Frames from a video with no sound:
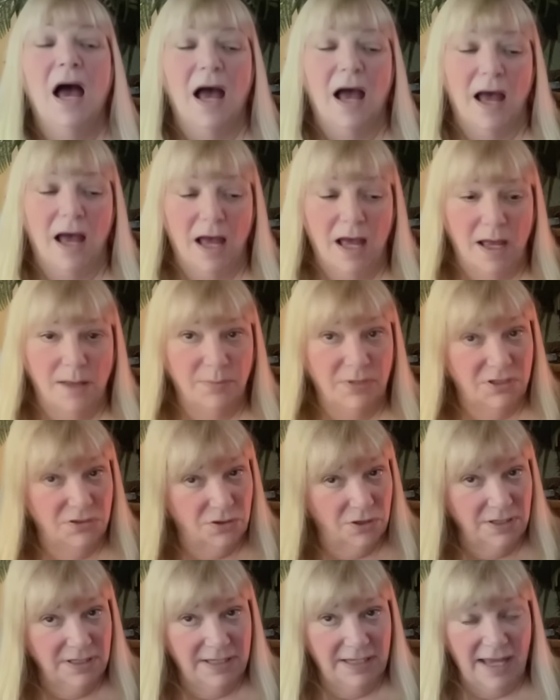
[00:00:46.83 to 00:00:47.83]
uh, be
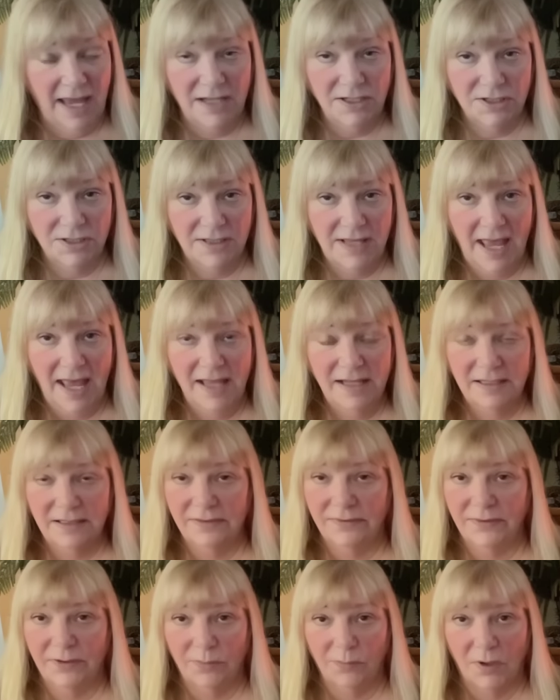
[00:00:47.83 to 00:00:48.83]
sure to catch that
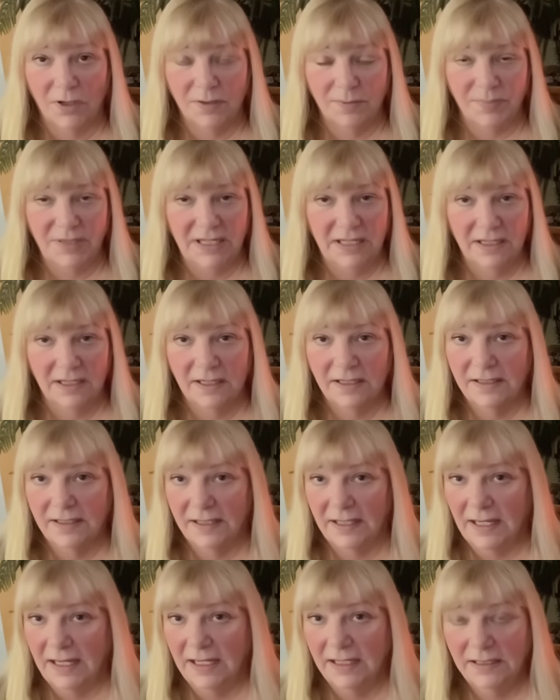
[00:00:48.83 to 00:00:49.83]
if you want to be
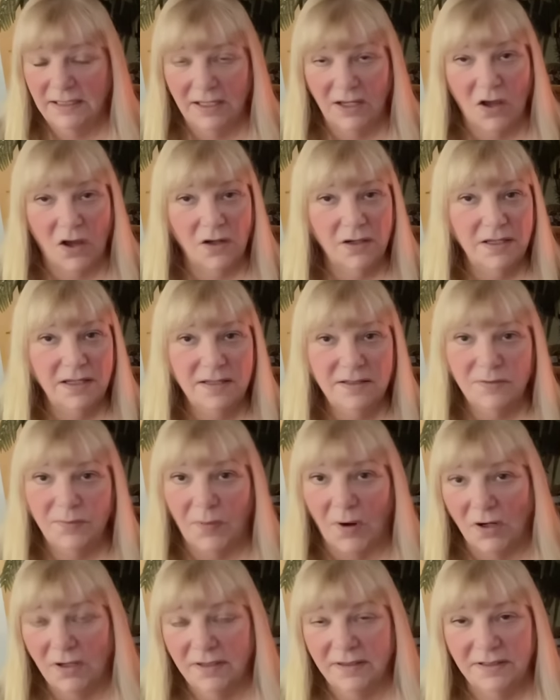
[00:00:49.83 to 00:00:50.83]
in the audience,
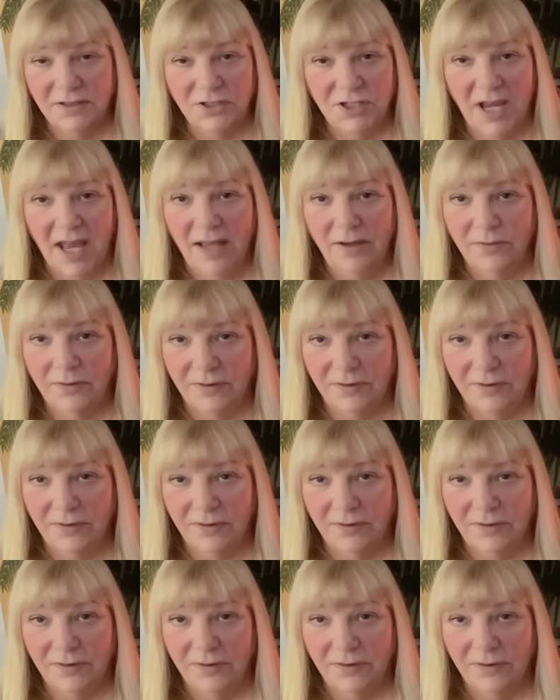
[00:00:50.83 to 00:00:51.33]
part of the chat.